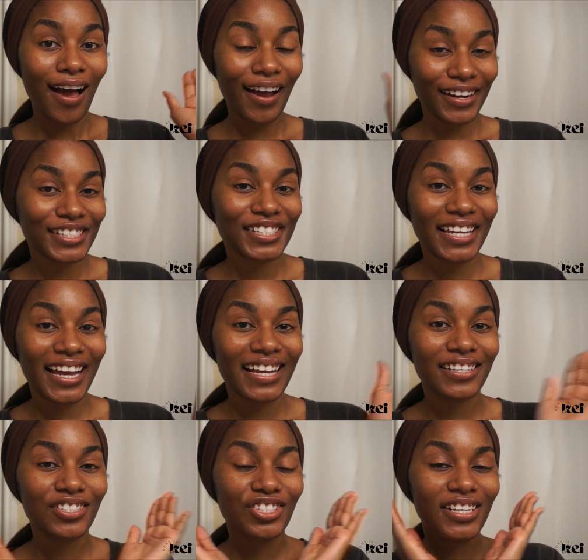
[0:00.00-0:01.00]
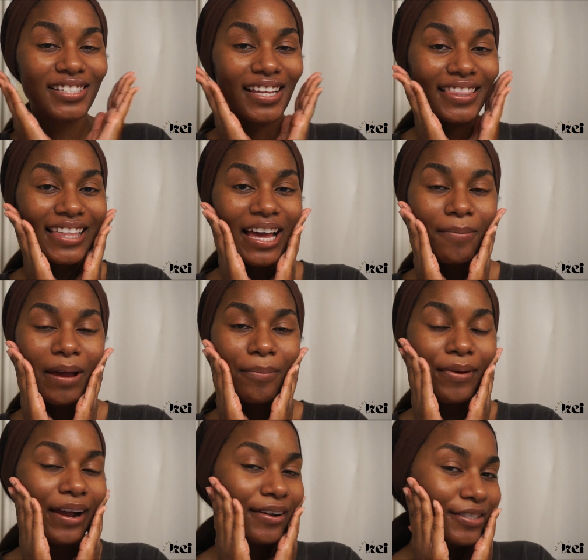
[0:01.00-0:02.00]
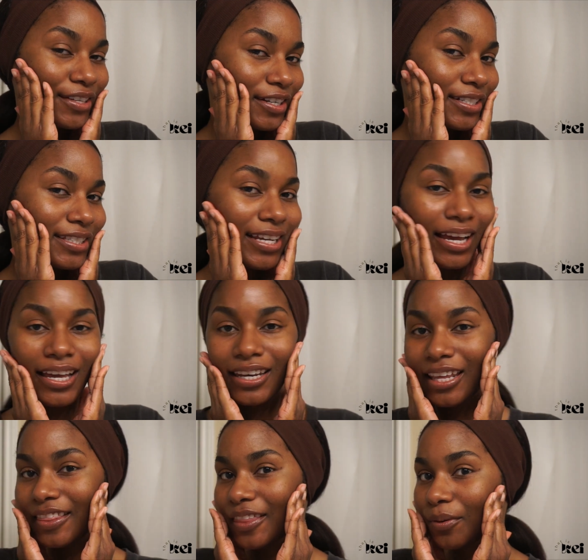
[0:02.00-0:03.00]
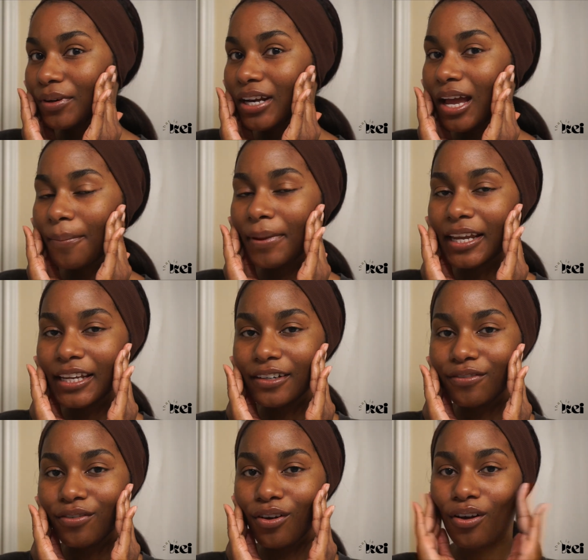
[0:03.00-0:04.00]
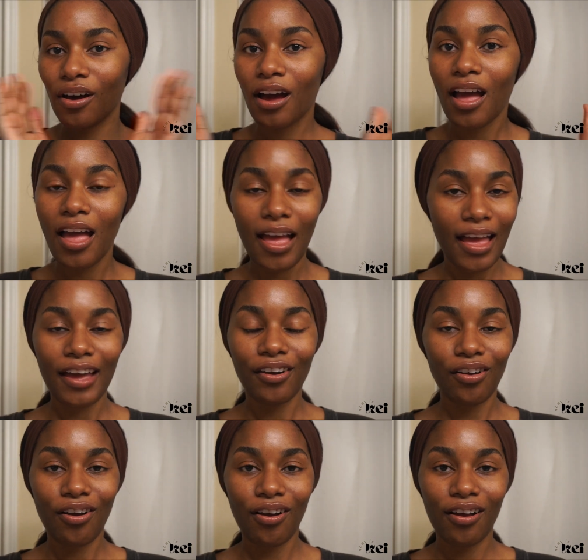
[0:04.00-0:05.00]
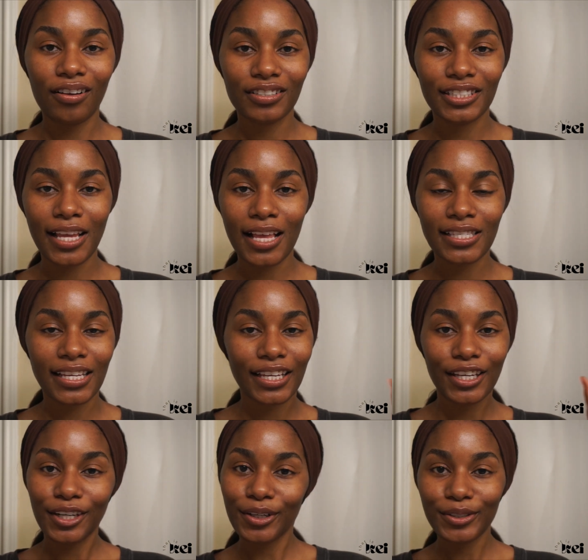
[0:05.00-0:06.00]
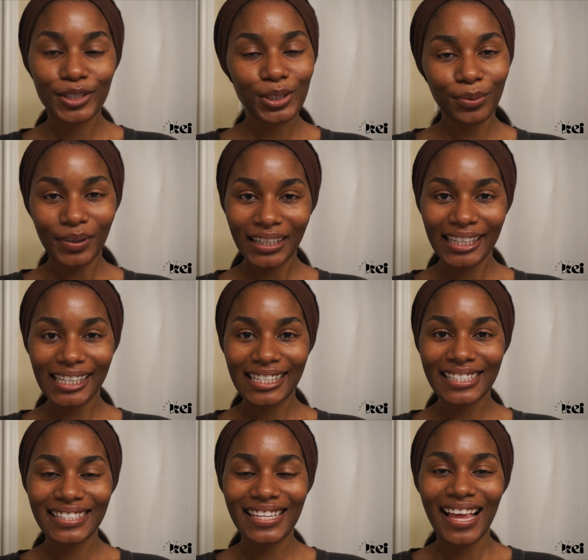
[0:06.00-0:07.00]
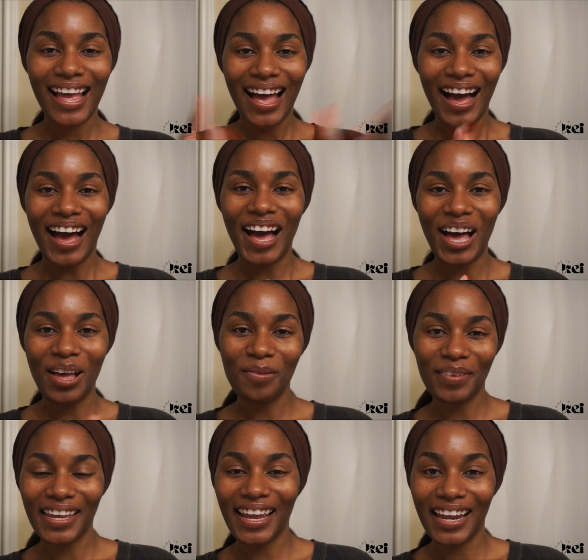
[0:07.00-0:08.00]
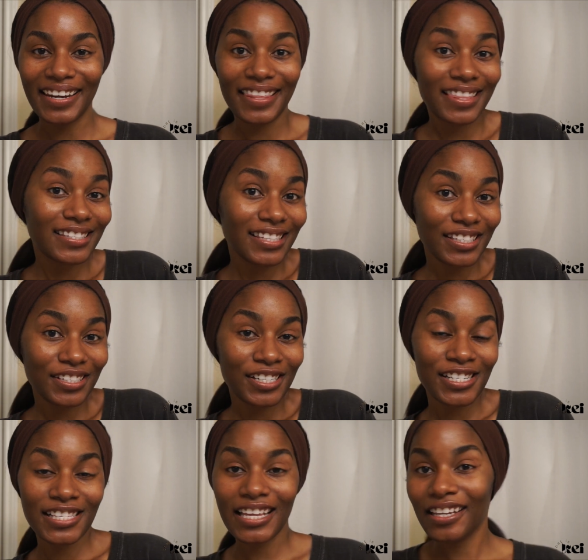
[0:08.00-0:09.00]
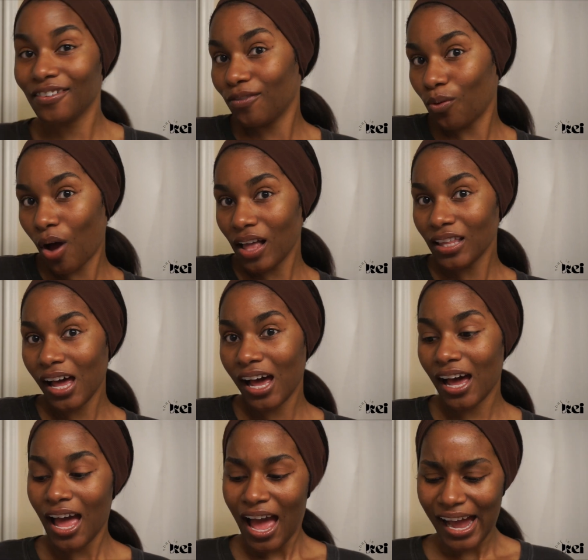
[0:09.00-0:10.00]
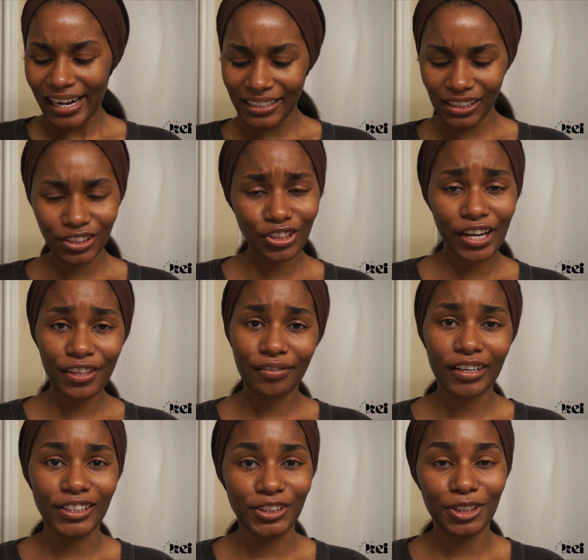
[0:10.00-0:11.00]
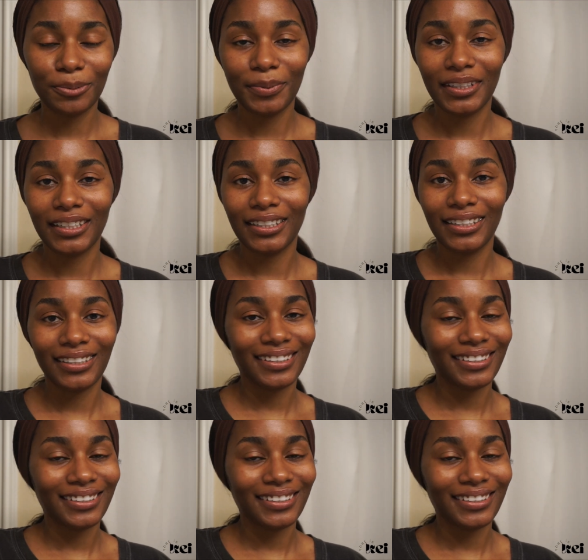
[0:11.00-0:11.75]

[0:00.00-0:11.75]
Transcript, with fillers: Alright you guys, just like that my brows are done and they were not painful at all, just a good old tweeze um, and the scissors and voila! I did try the razor but